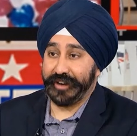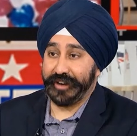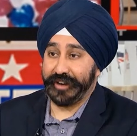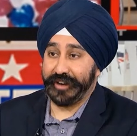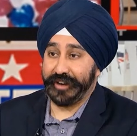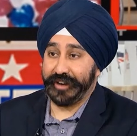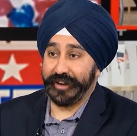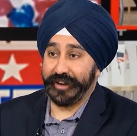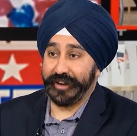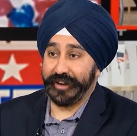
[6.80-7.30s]

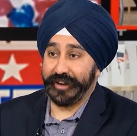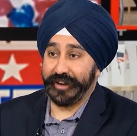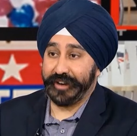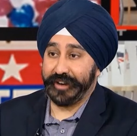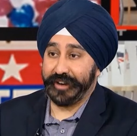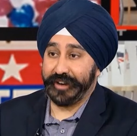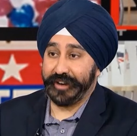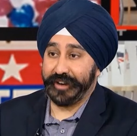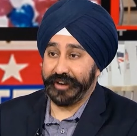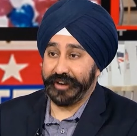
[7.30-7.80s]

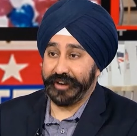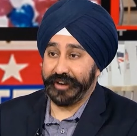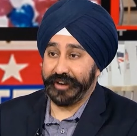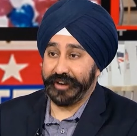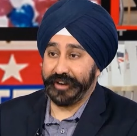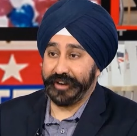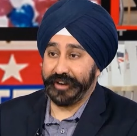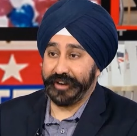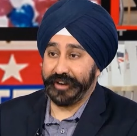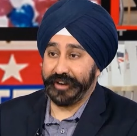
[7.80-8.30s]

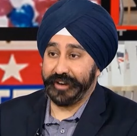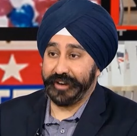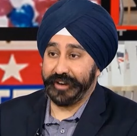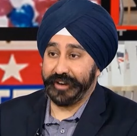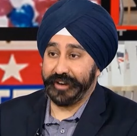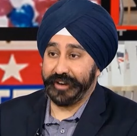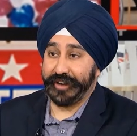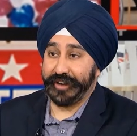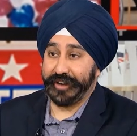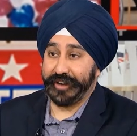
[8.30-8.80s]

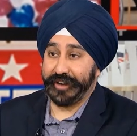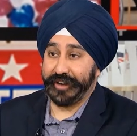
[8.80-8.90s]
Nobody speaks.